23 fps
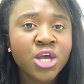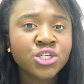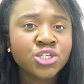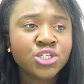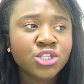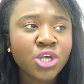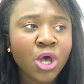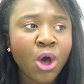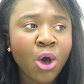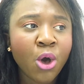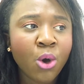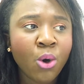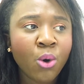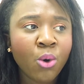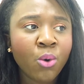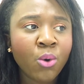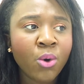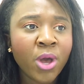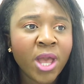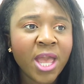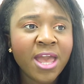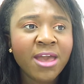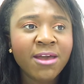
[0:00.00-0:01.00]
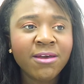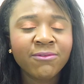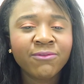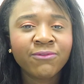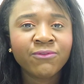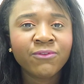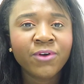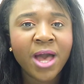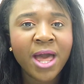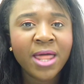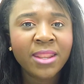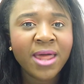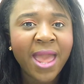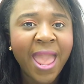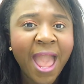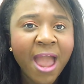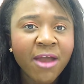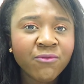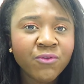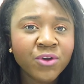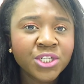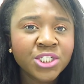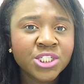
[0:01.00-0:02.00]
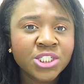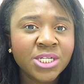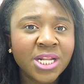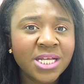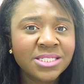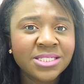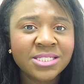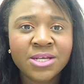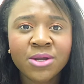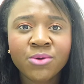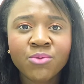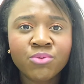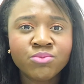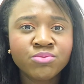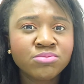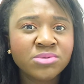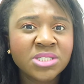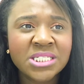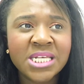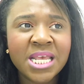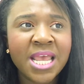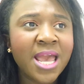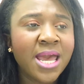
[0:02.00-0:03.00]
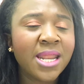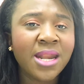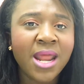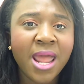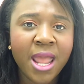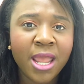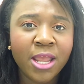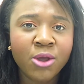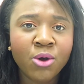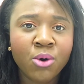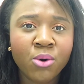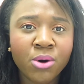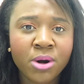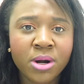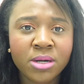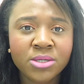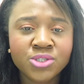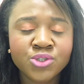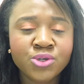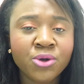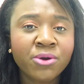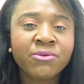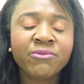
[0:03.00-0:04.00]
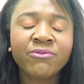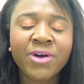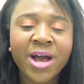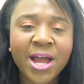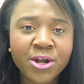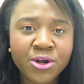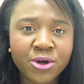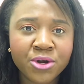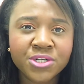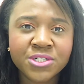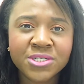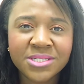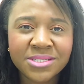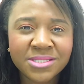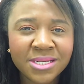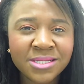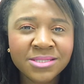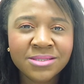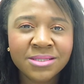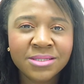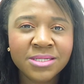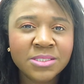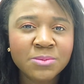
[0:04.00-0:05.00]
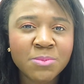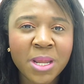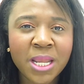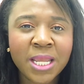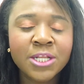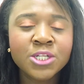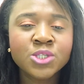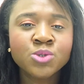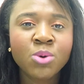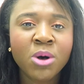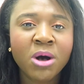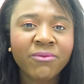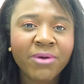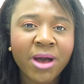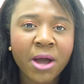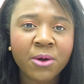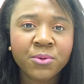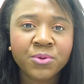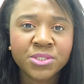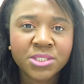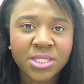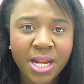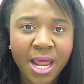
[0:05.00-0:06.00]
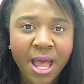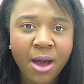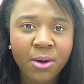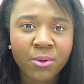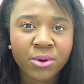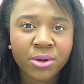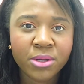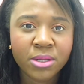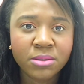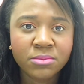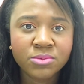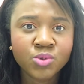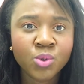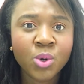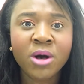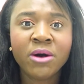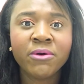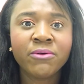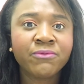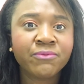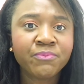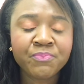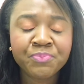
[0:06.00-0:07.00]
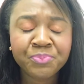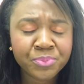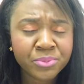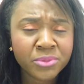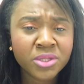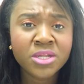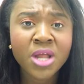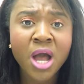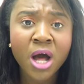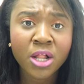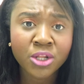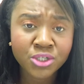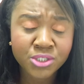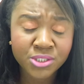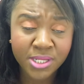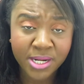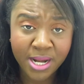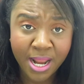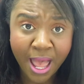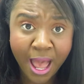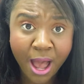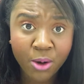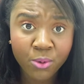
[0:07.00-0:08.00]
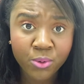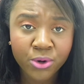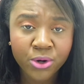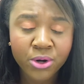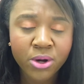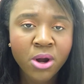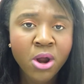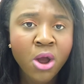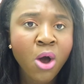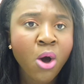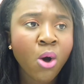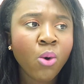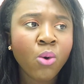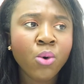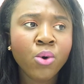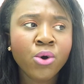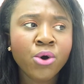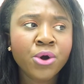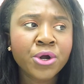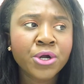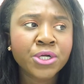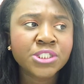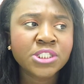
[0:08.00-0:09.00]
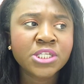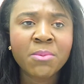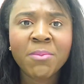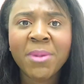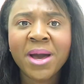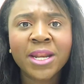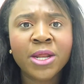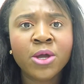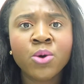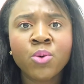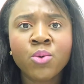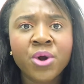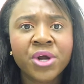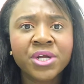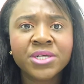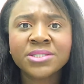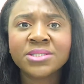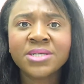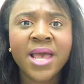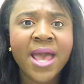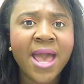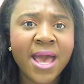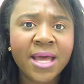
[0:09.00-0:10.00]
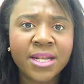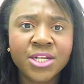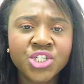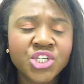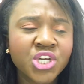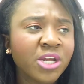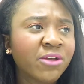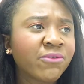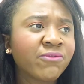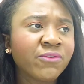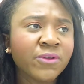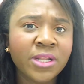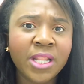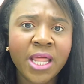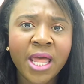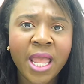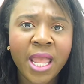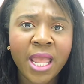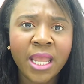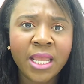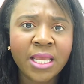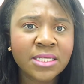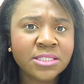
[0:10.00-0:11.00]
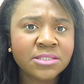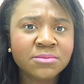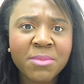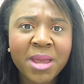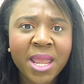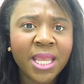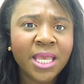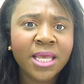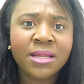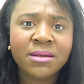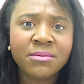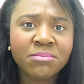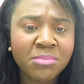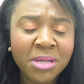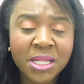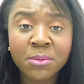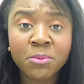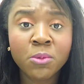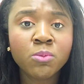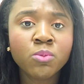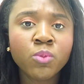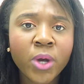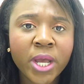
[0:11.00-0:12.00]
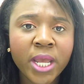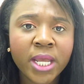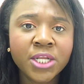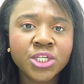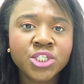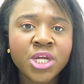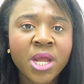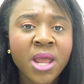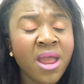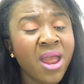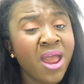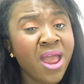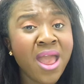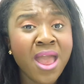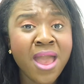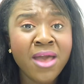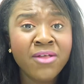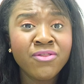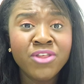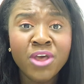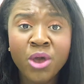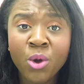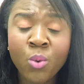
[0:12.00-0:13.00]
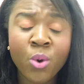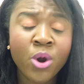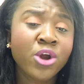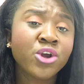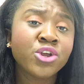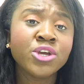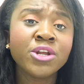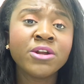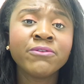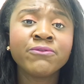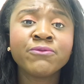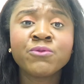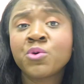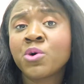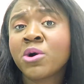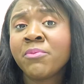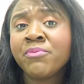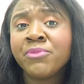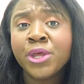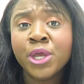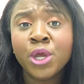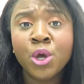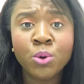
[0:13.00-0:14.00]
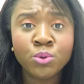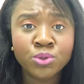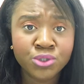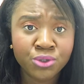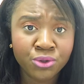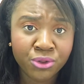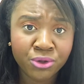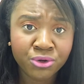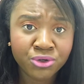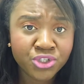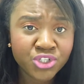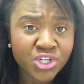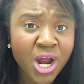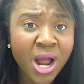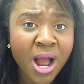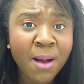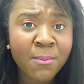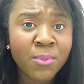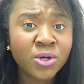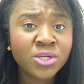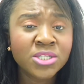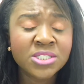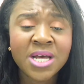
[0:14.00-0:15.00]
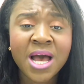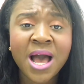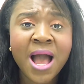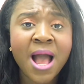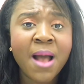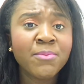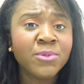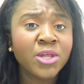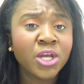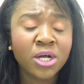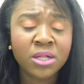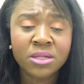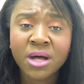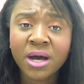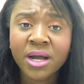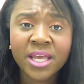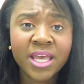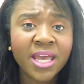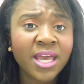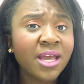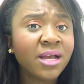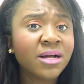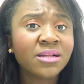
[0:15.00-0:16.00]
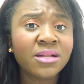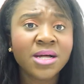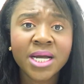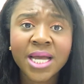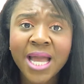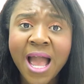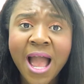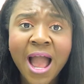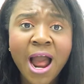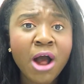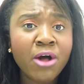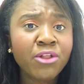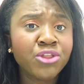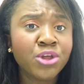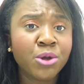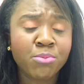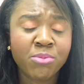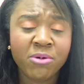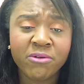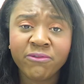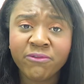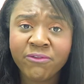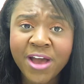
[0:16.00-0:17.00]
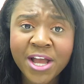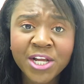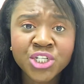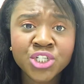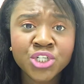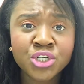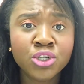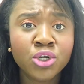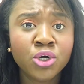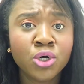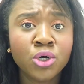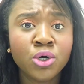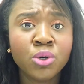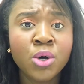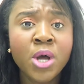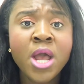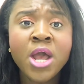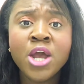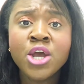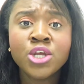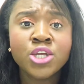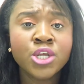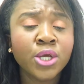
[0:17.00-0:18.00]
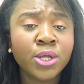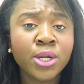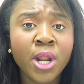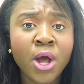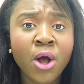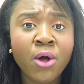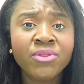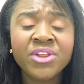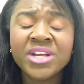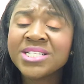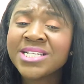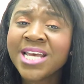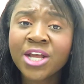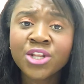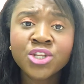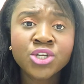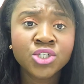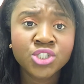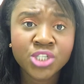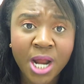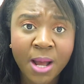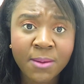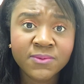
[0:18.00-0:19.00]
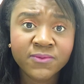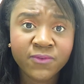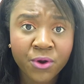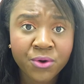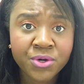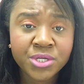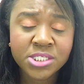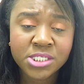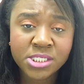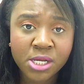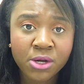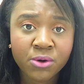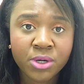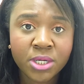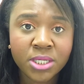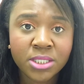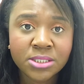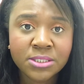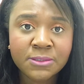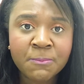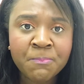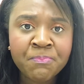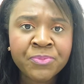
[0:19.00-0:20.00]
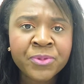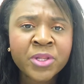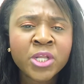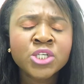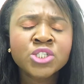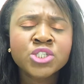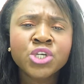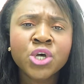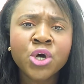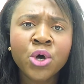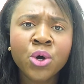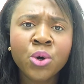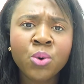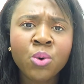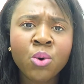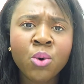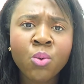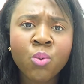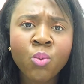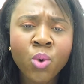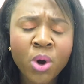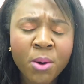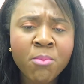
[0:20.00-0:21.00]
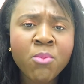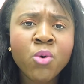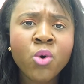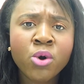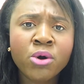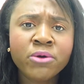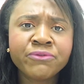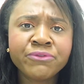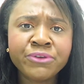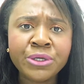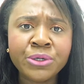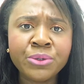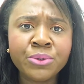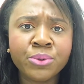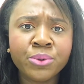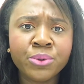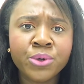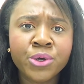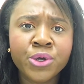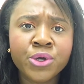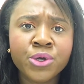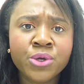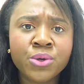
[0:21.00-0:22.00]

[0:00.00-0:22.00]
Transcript: So if an average, let's say CNA or certified nurse assistant is making $12 an hour, or somebody who works at Chick-fil-A is making minimum wage, and they wear a uniform, they go to their job on time, they clock in, clock out, they're professional, you know, they take their jobs very serious. So what more of you?